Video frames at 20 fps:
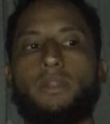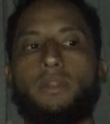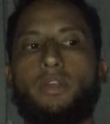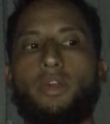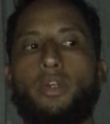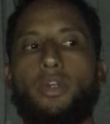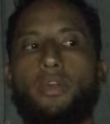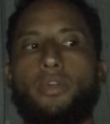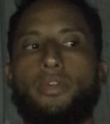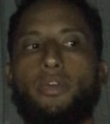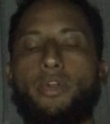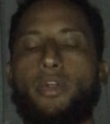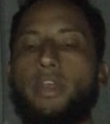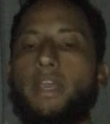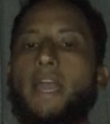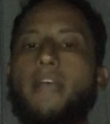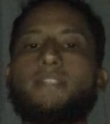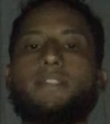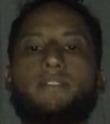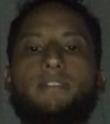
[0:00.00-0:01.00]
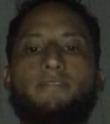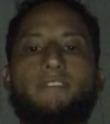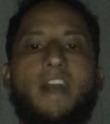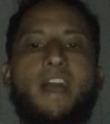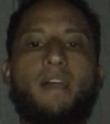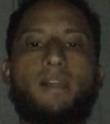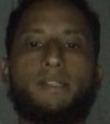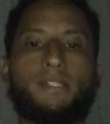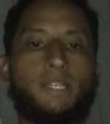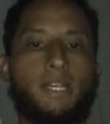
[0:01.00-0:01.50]
they're they're against the
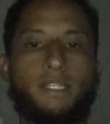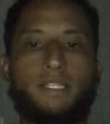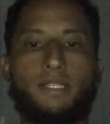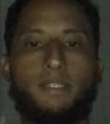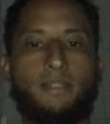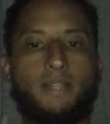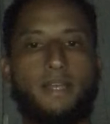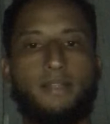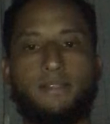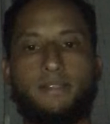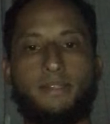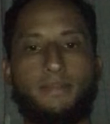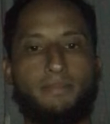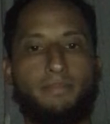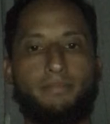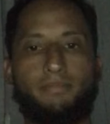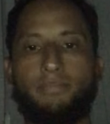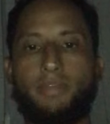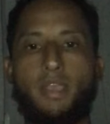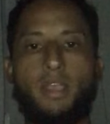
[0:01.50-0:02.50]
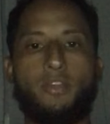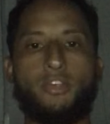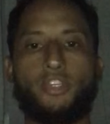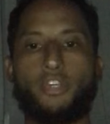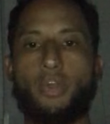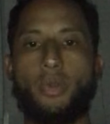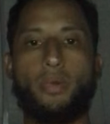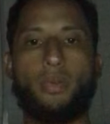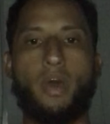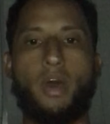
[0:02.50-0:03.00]
violence that's that's being
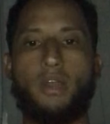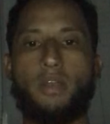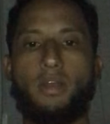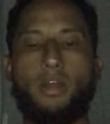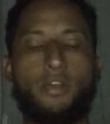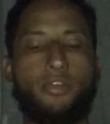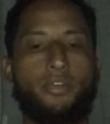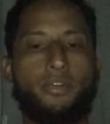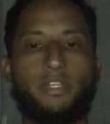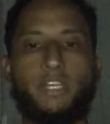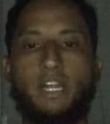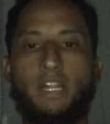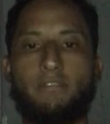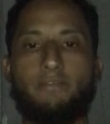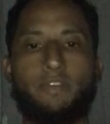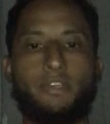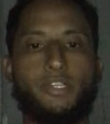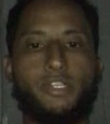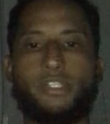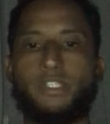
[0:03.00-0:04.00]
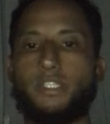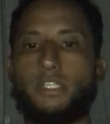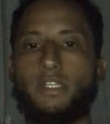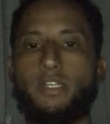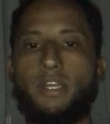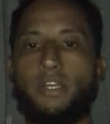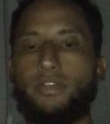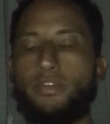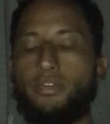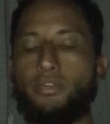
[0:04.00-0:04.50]
shown on on your televisions
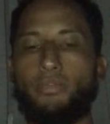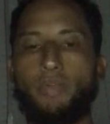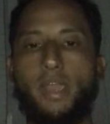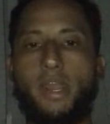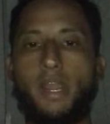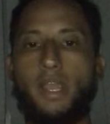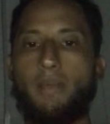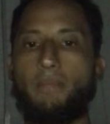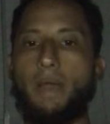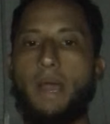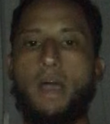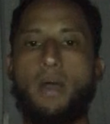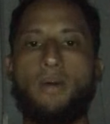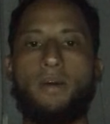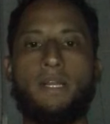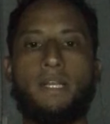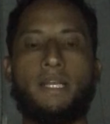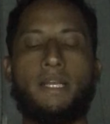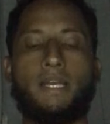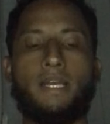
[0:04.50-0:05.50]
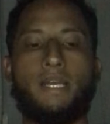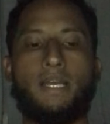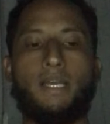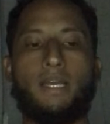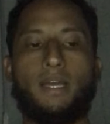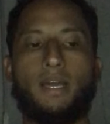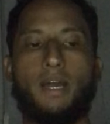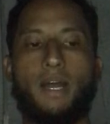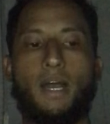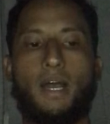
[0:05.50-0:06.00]
and, and you're reading about.
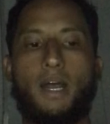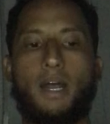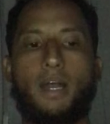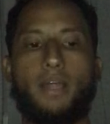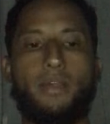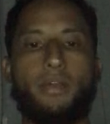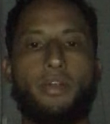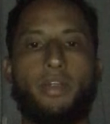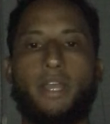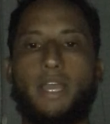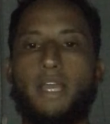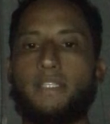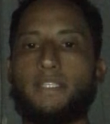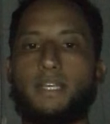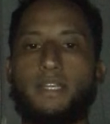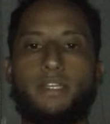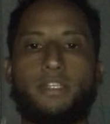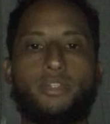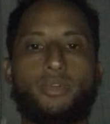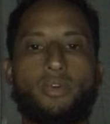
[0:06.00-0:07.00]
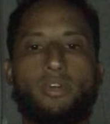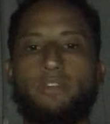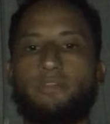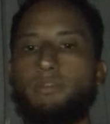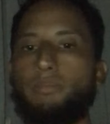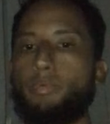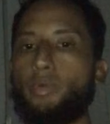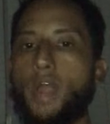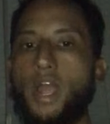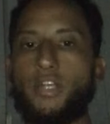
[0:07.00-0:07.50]
Uh, they're against any sort of
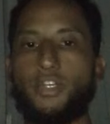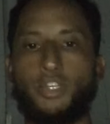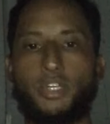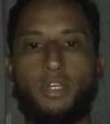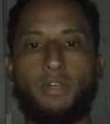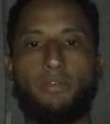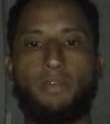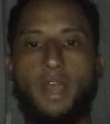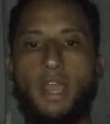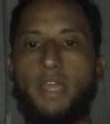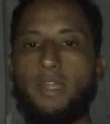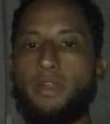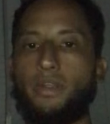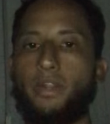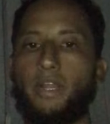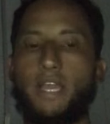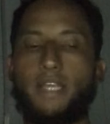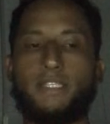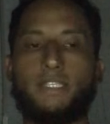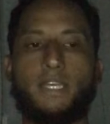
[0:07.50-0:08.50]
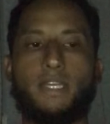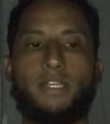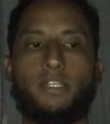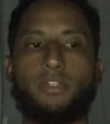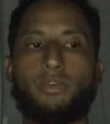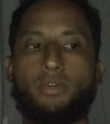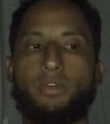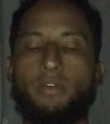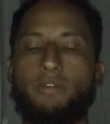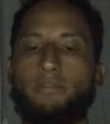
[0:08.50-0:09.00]
oppression, right? They're against any
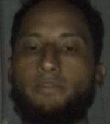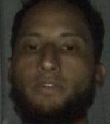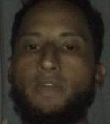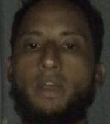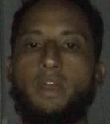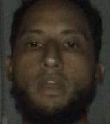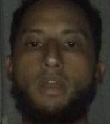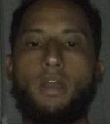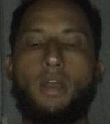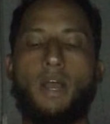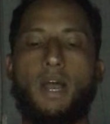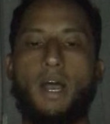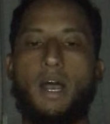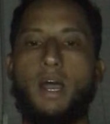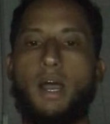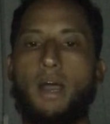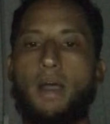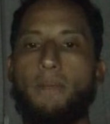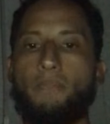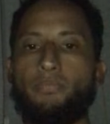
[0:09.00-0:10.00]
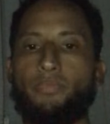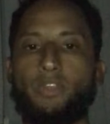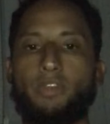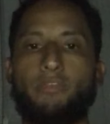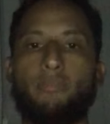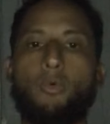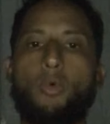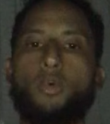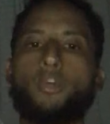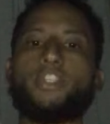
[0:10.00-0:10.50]
sort of um,
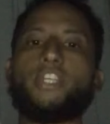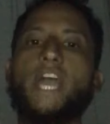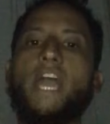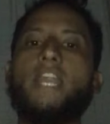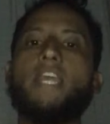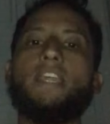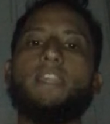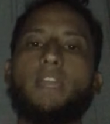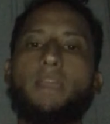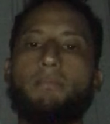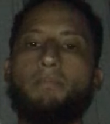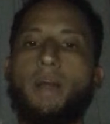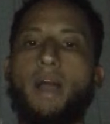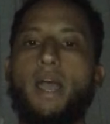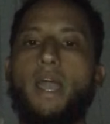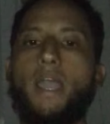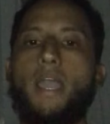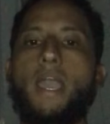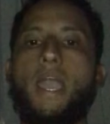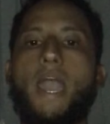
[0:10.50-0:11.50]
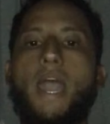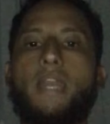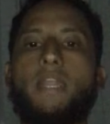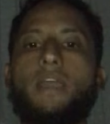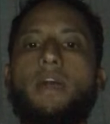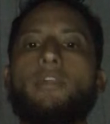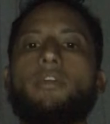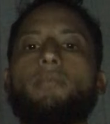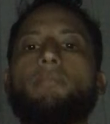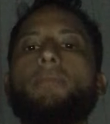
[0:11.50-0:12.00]
force anything by
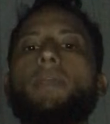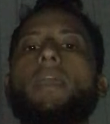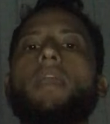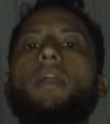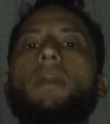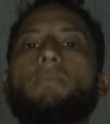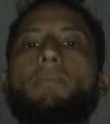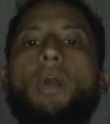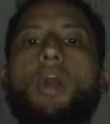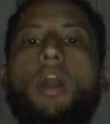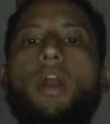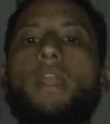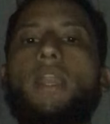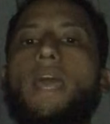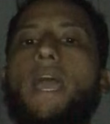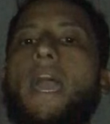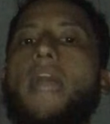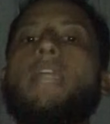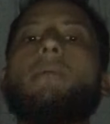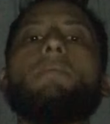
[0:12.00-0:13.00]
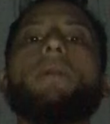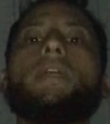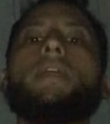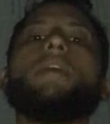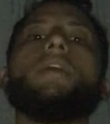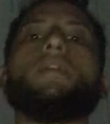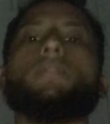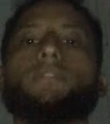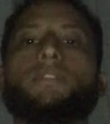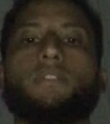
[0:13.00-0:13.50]
any other being upon
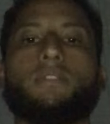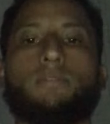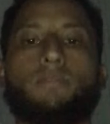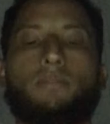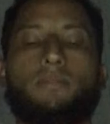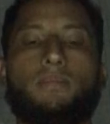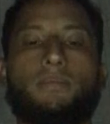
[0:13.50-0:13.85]
anybody else,